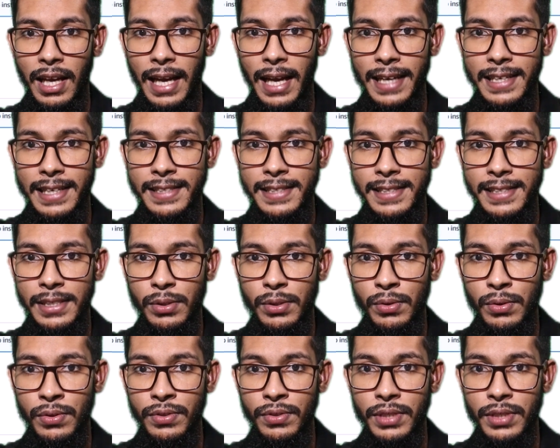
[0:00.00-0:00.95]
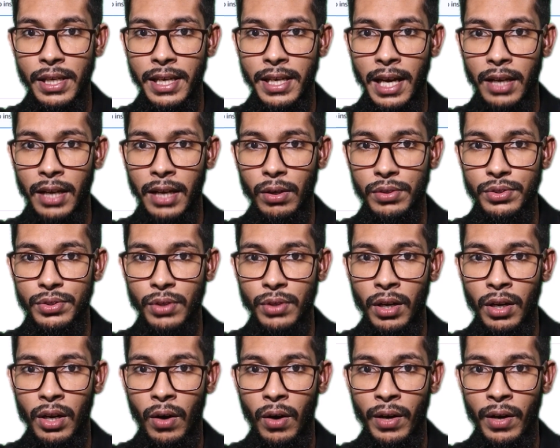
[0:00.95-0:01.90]
like EC2 serial
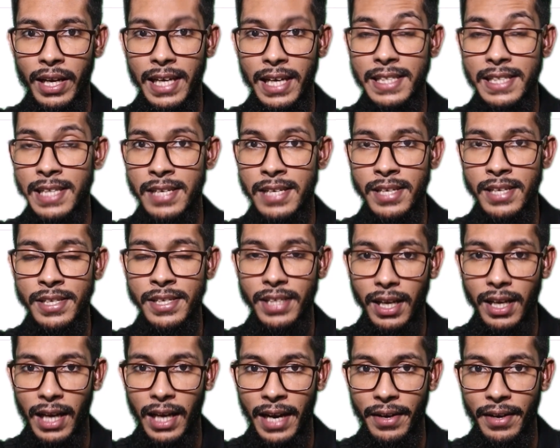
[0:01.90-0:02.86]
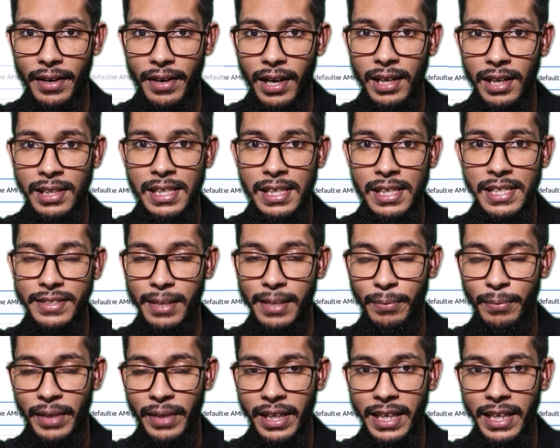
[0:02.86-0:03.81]
console or SSH client now?
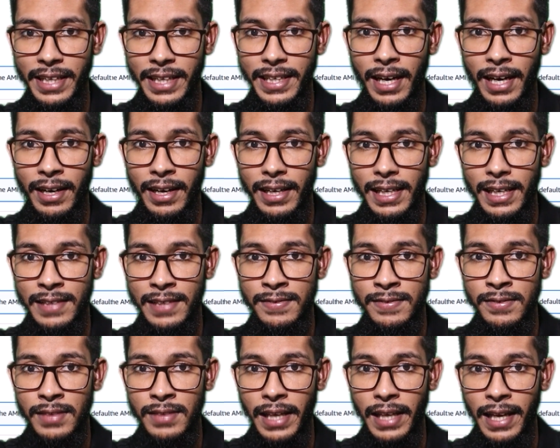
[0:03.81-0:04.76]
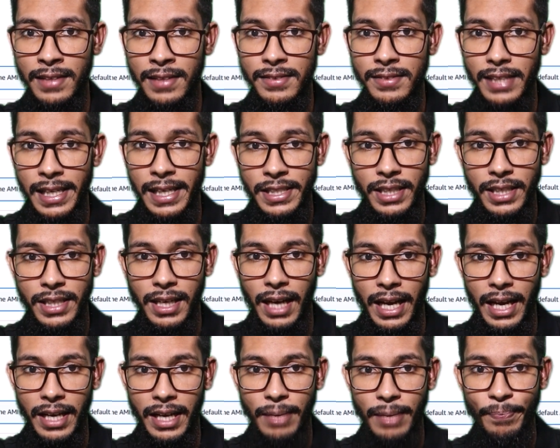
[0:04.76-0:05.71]
Simply click here SSH
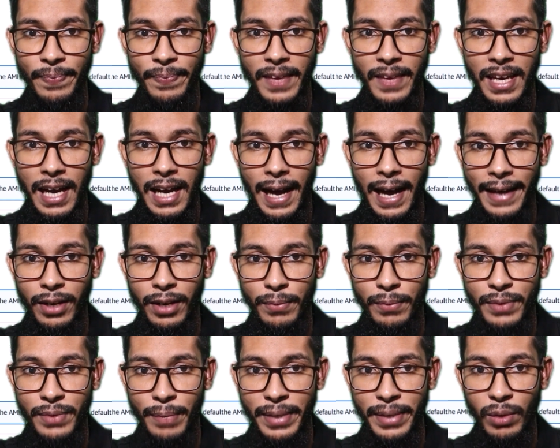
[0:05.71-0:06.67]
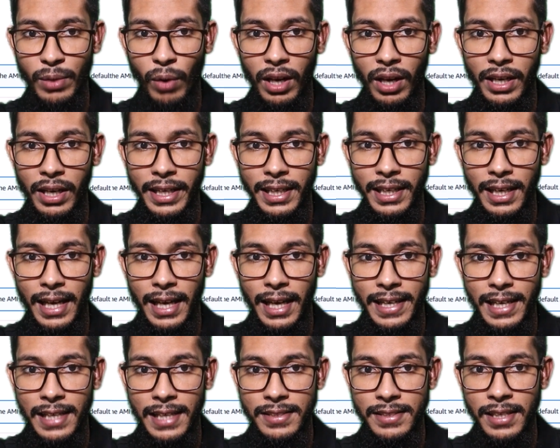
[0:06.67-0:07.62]
client. Are you observing one link
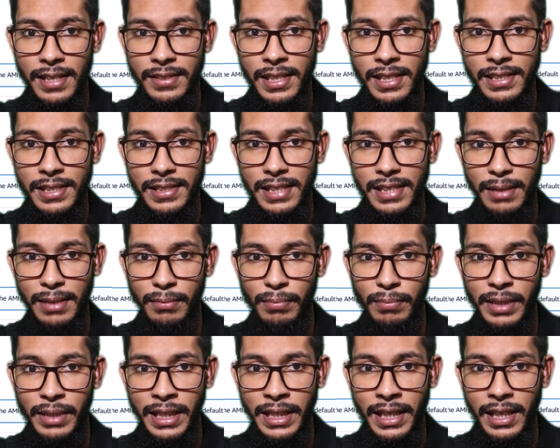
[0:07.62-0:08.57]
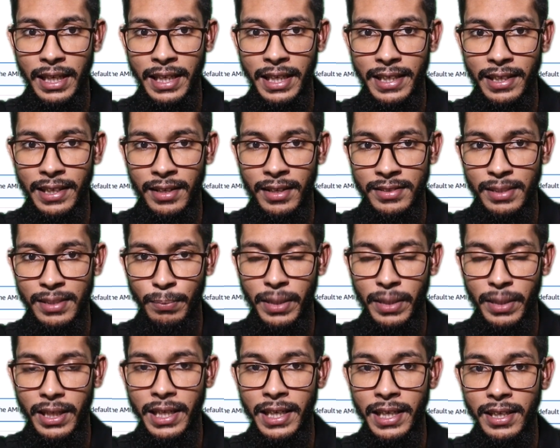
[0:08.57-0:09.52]
like SSH? Simply click here,
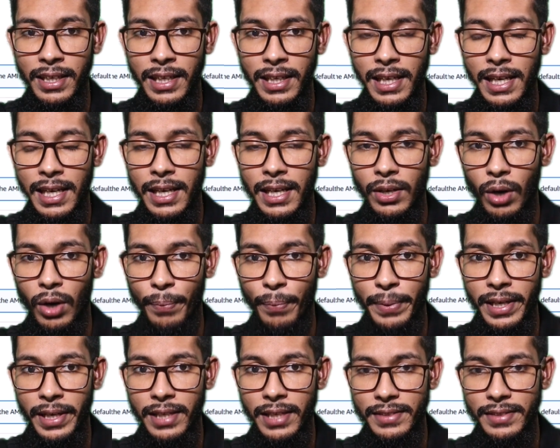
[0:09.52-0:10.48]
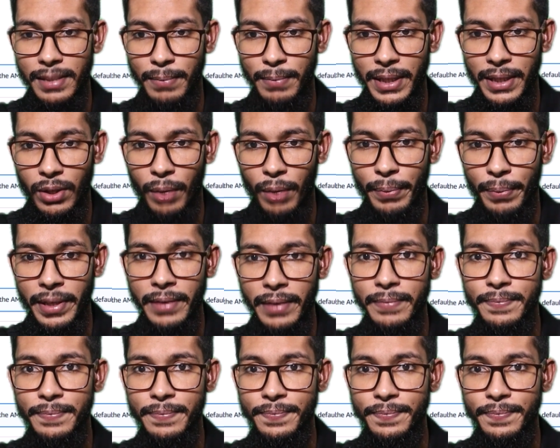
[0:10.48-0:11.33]
simply click copy, simply copy